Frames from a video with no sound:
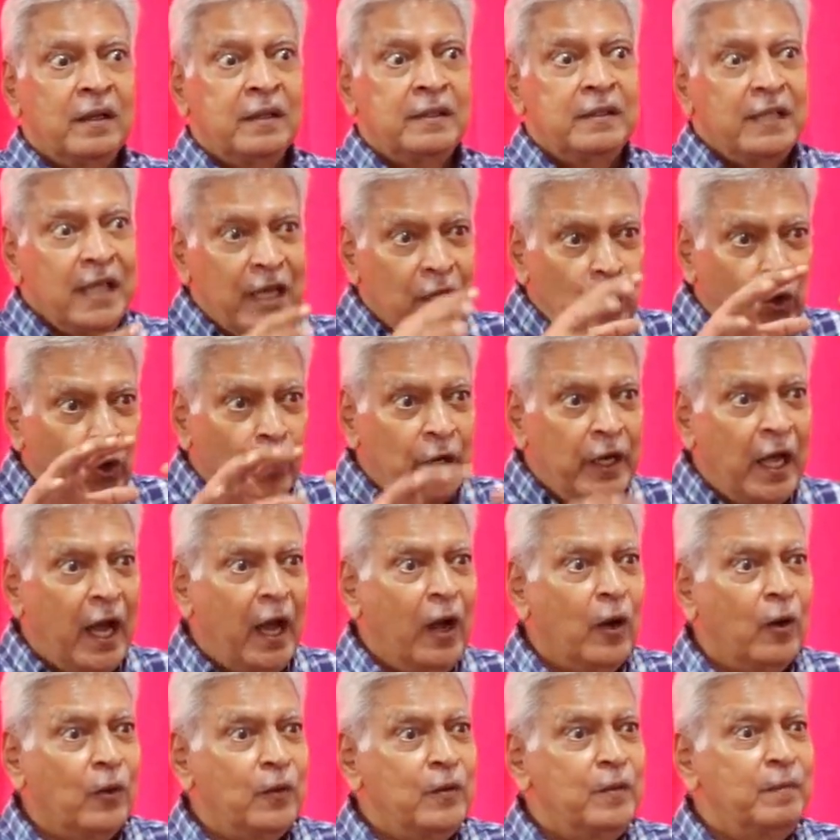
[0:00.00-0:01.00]
they go
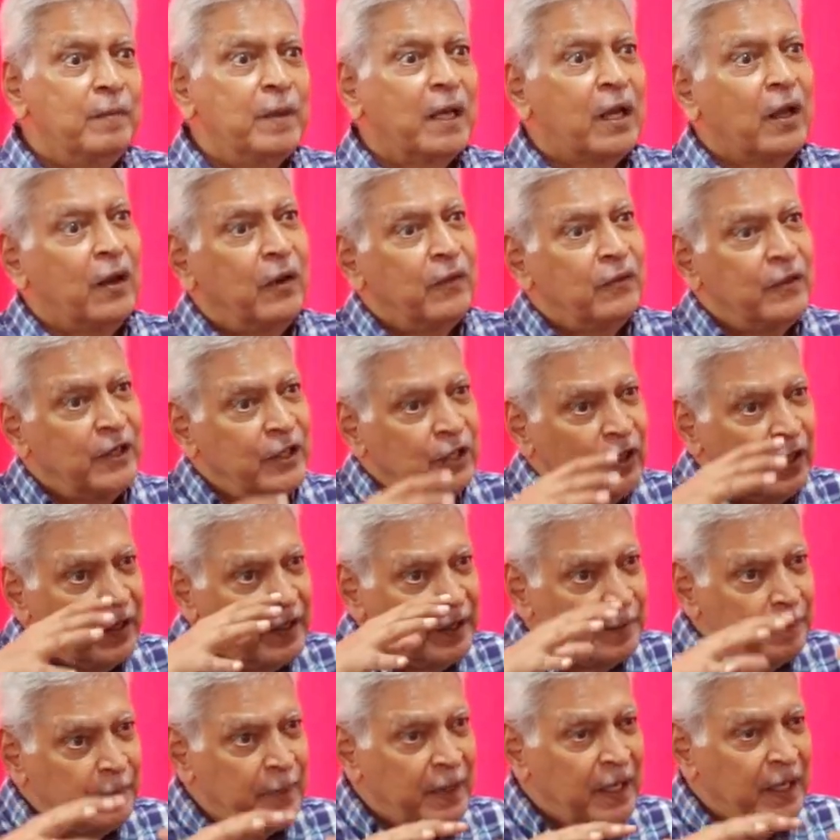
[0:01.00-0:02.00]
down because when you are
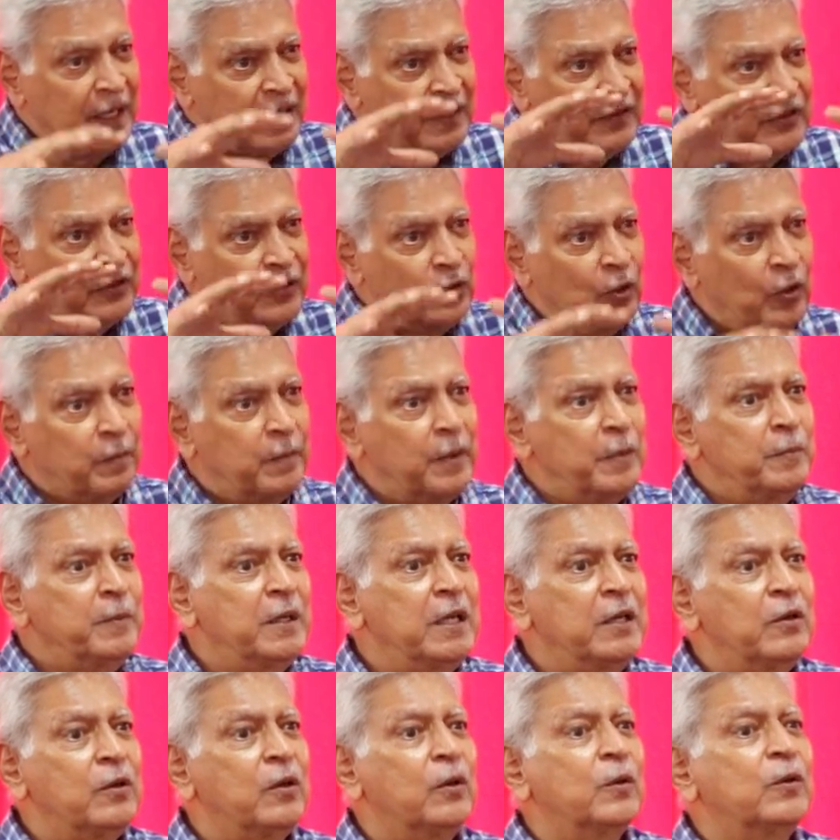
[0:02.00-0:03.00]
depressed,
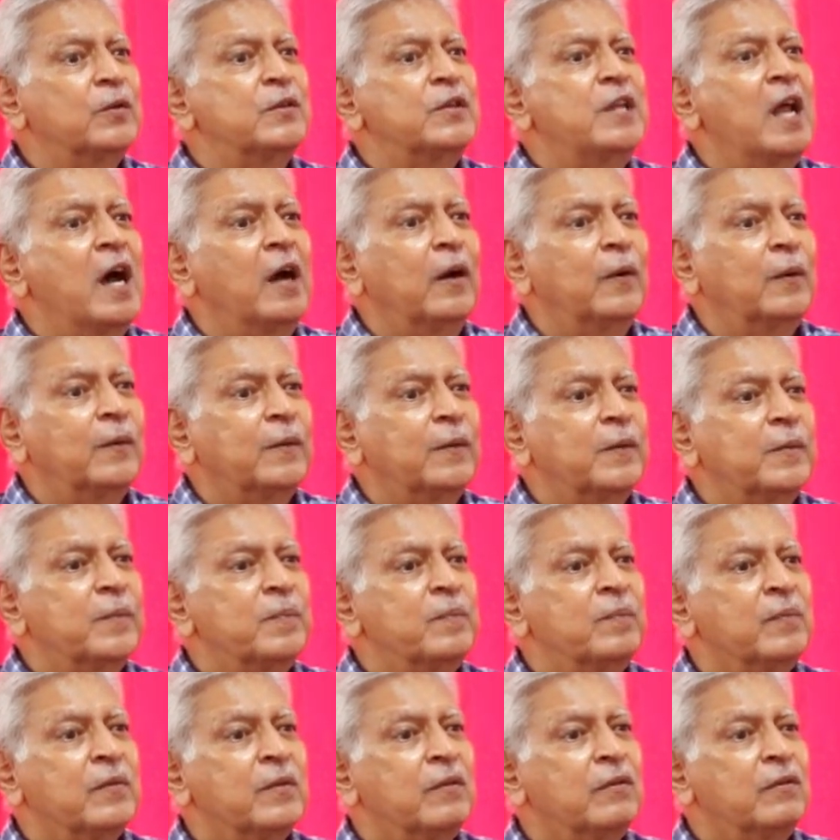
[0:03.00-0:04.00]
dopamine goes down.
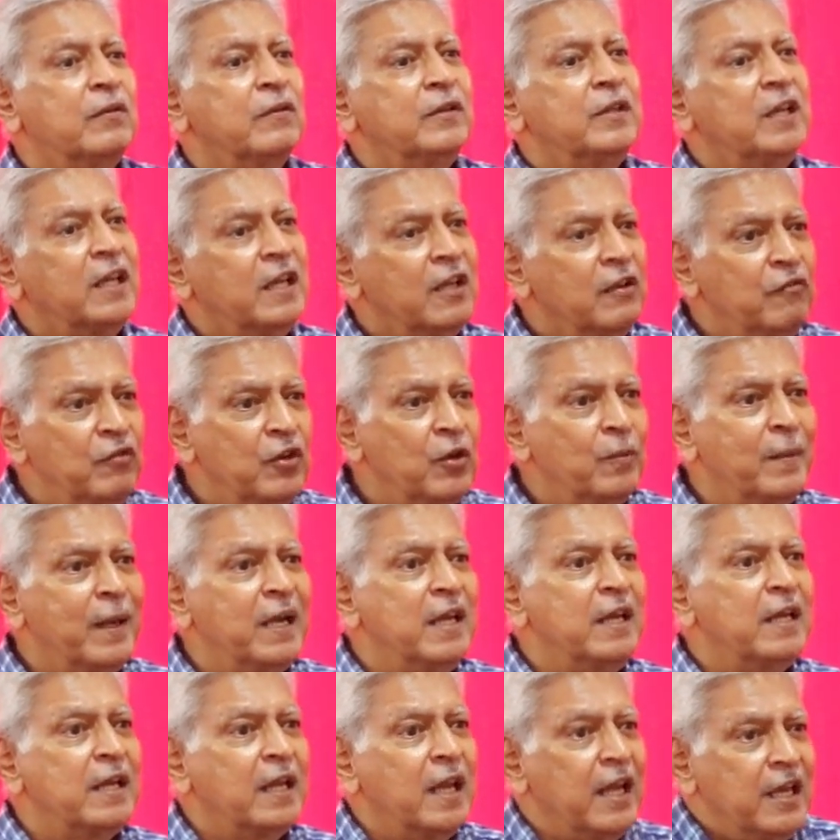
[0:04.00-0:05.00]
So they give you
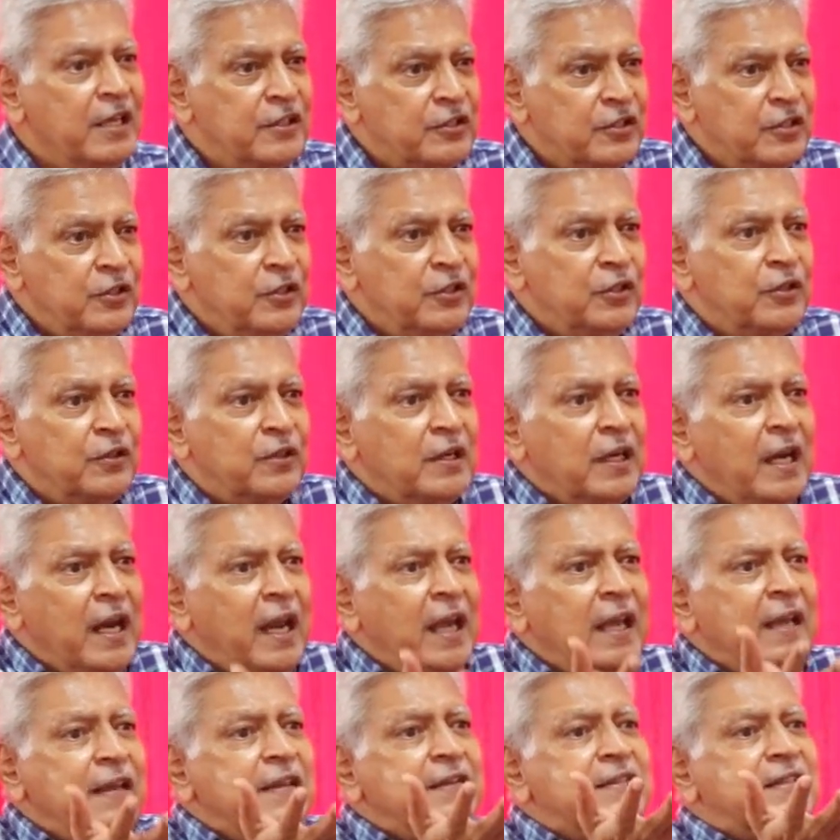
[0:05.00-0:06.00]
medication to
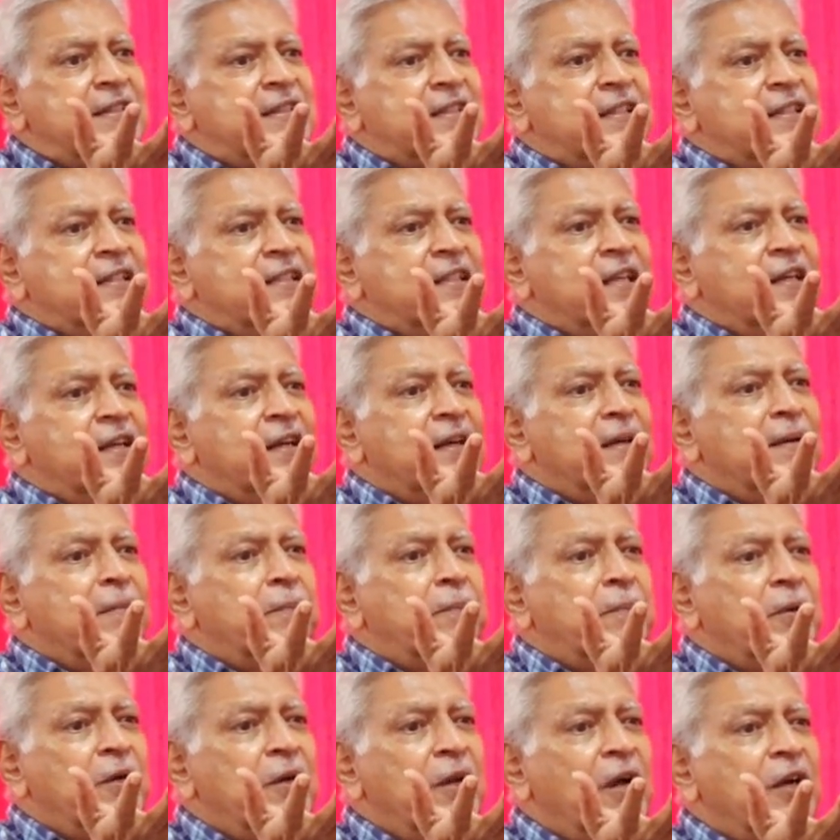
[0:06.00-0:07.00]
raise the
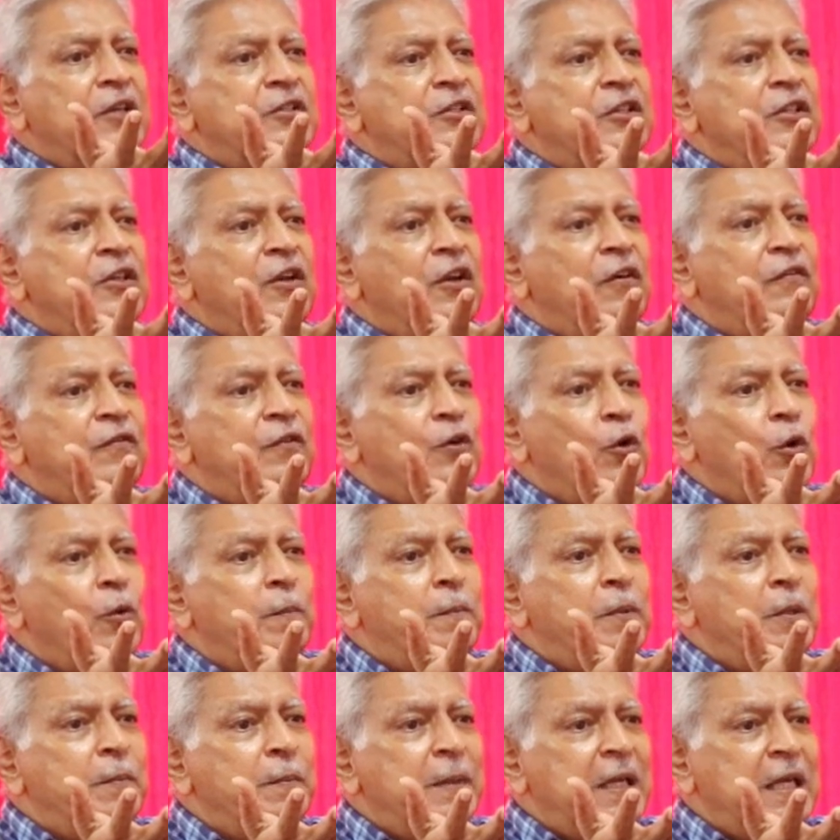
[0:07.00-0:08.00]
production of
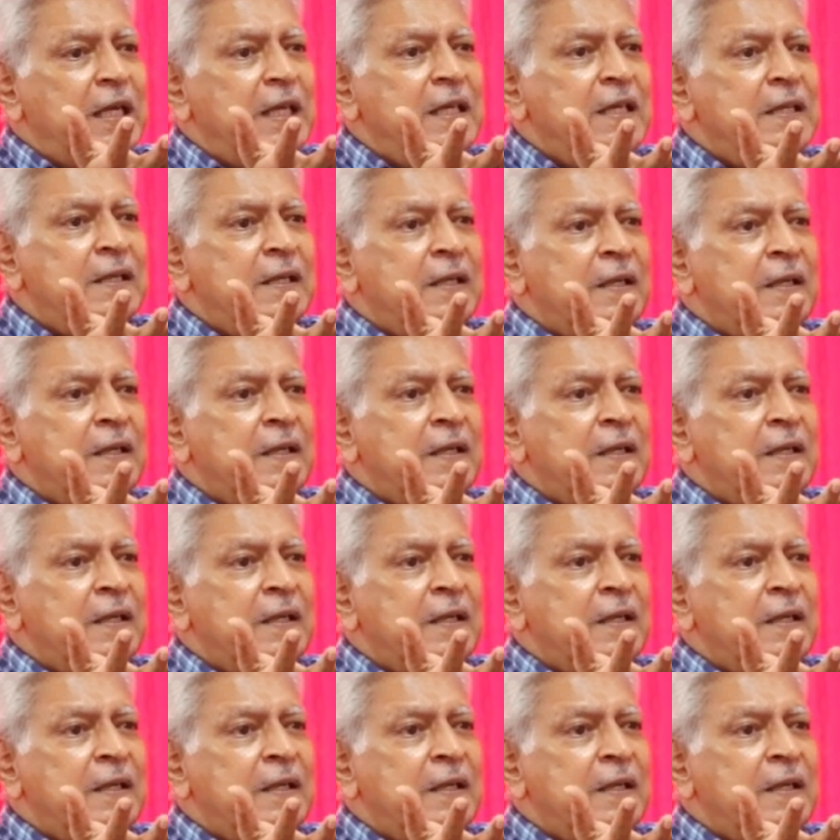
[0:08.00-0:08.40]
dopamine.